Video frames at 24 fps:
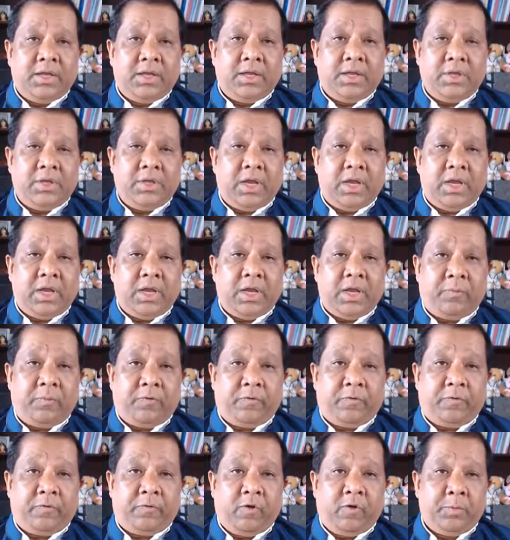show that if you
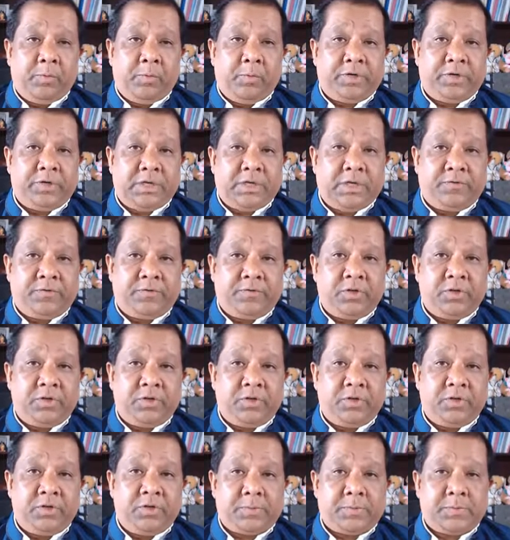perform a transverse
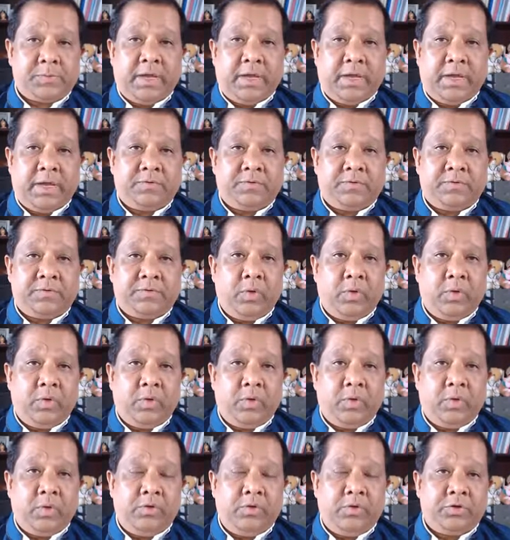interspinous view
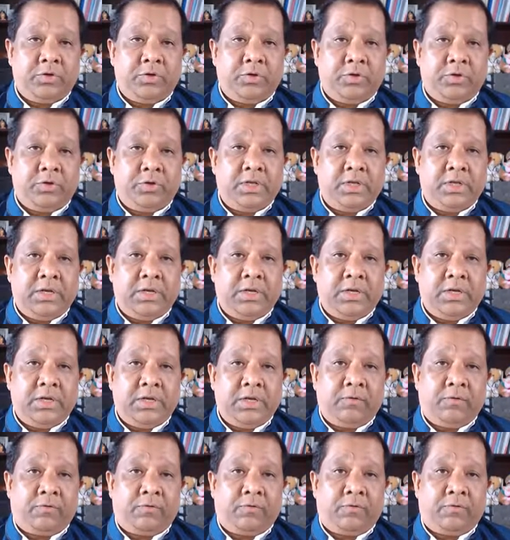and you introduce the
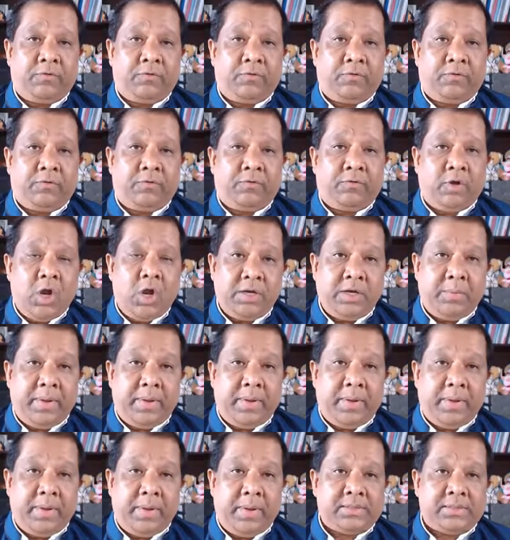needle from the
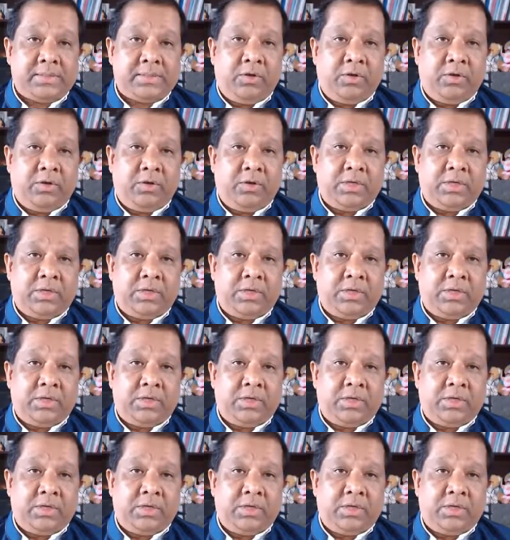non-dependent side,